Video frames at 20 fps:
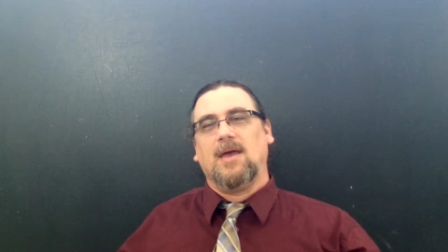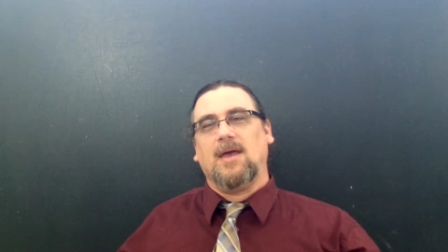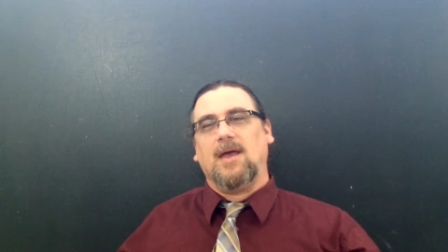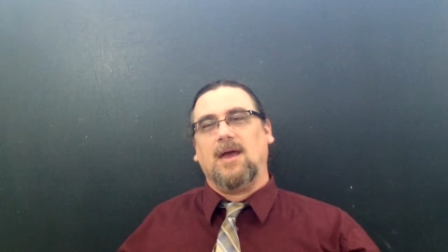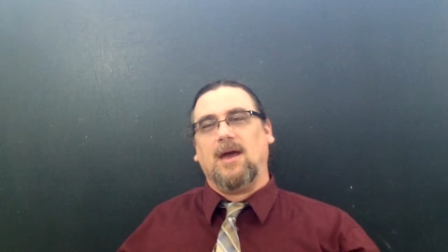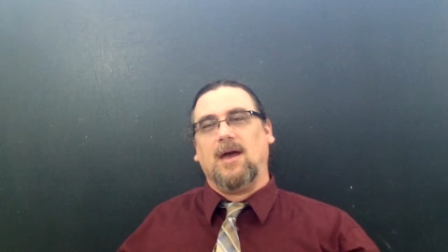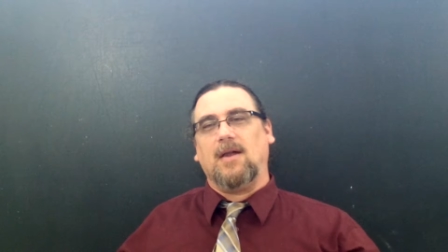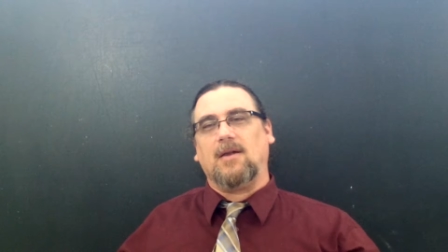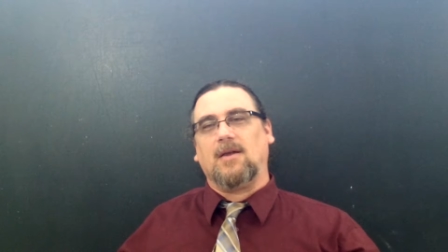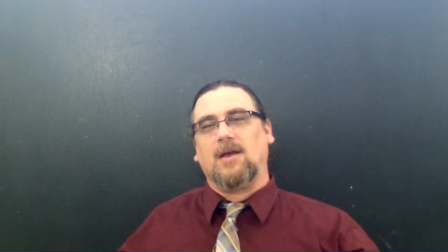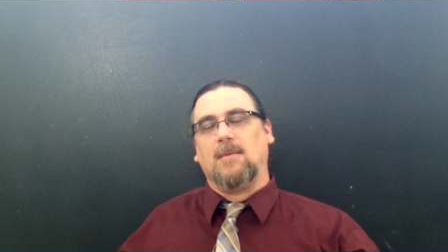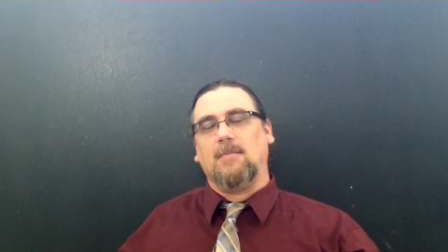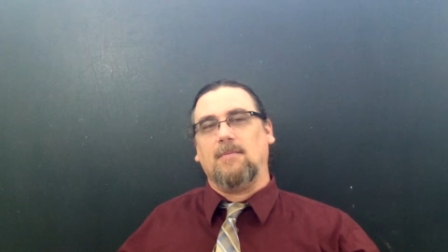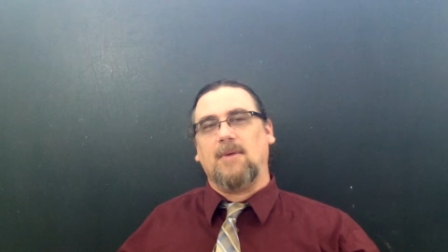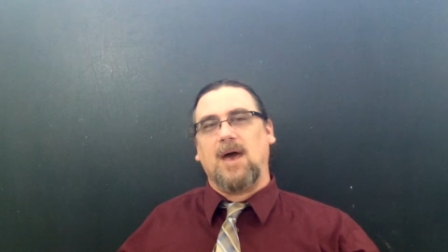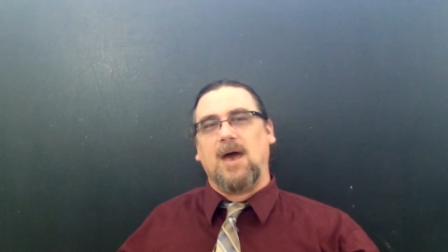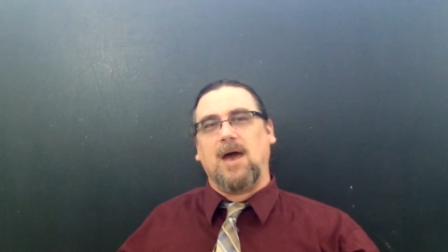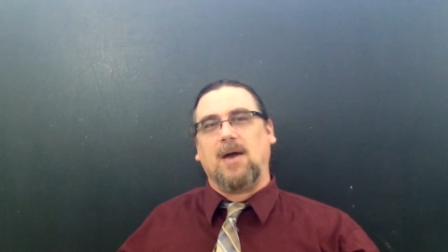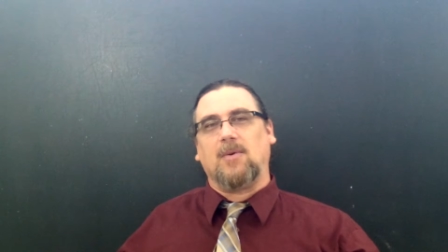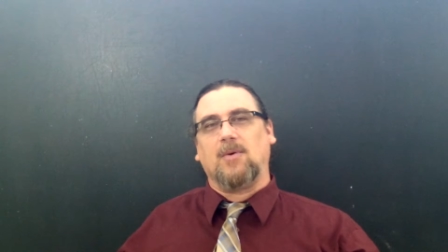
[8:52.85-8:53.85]
and come
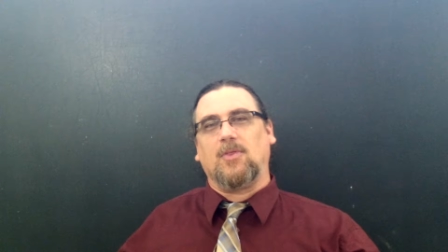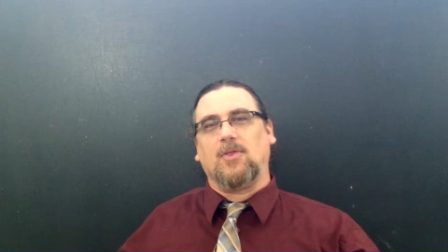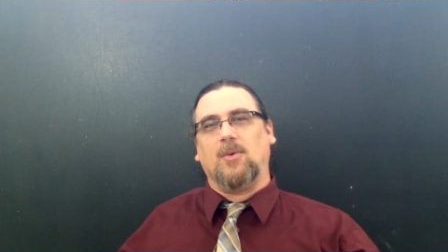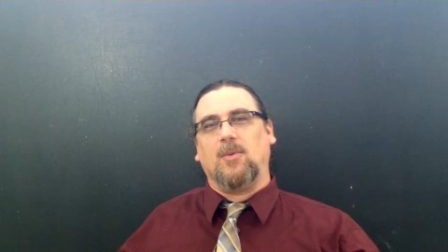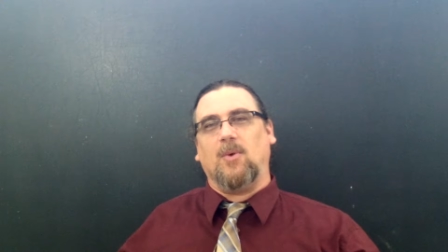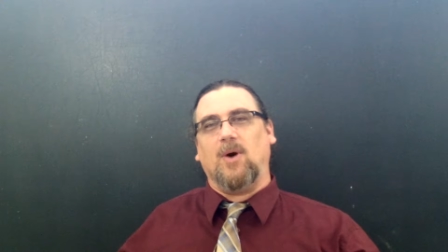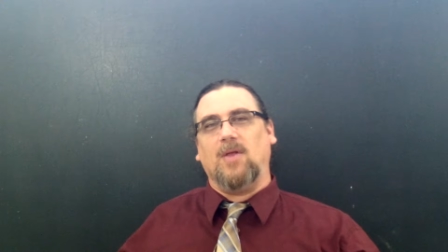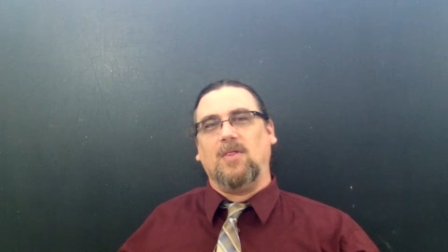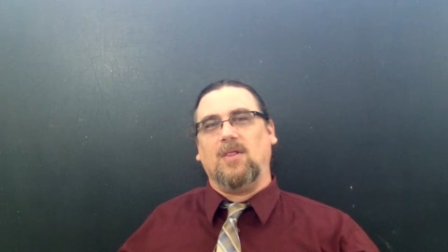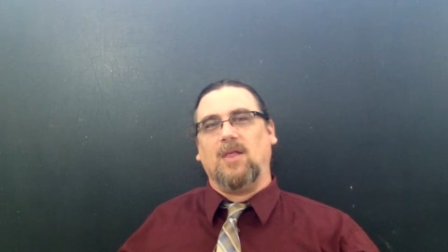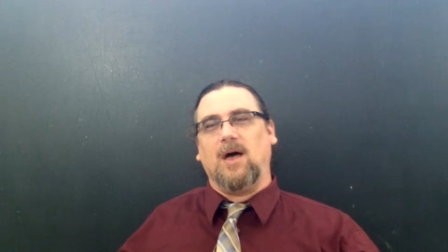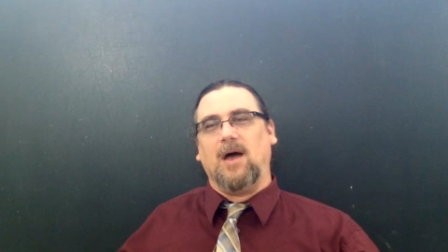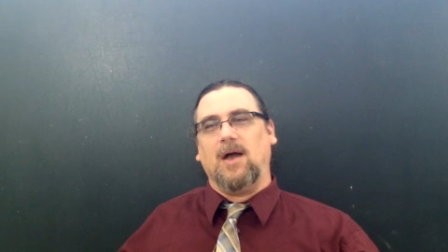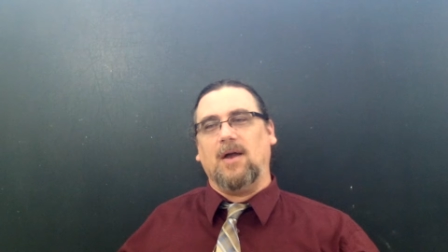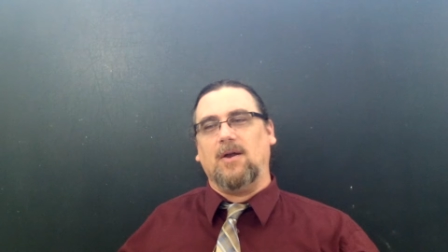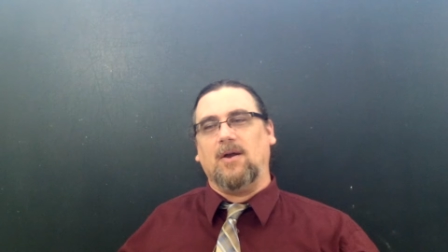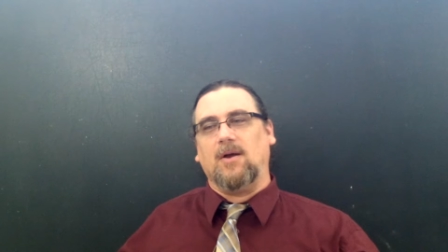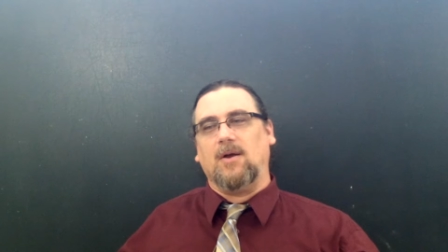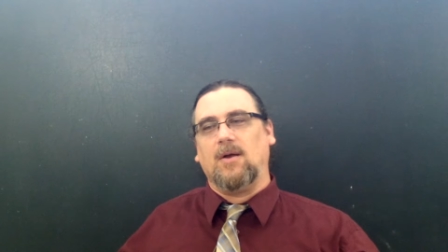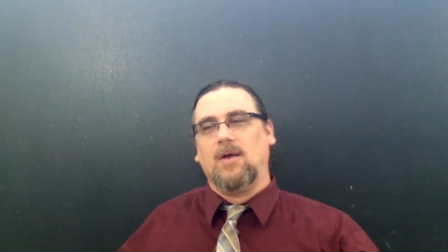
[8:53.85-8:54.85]
back with the
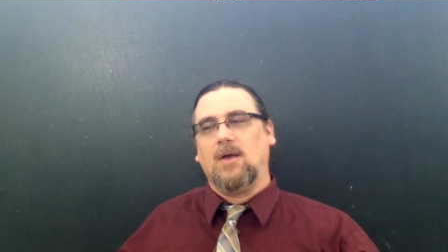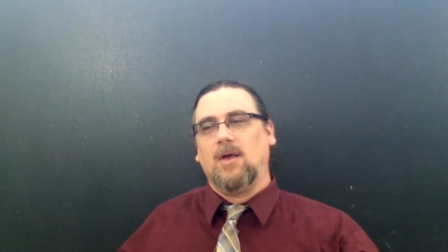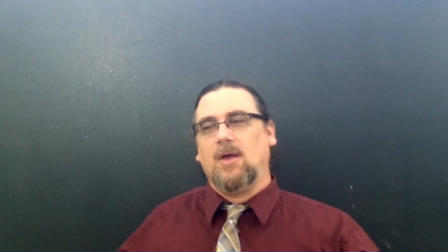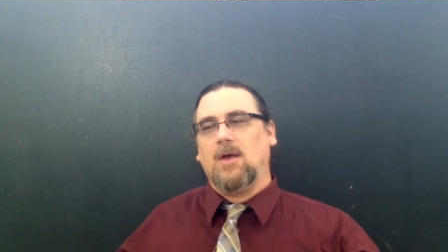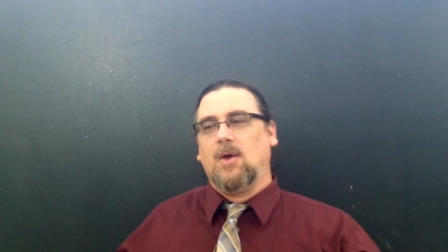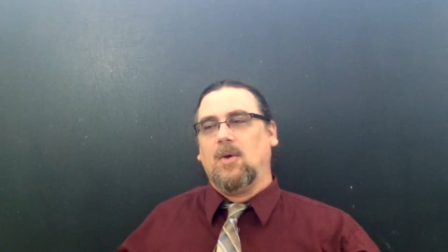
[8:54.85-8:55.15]
one-liner,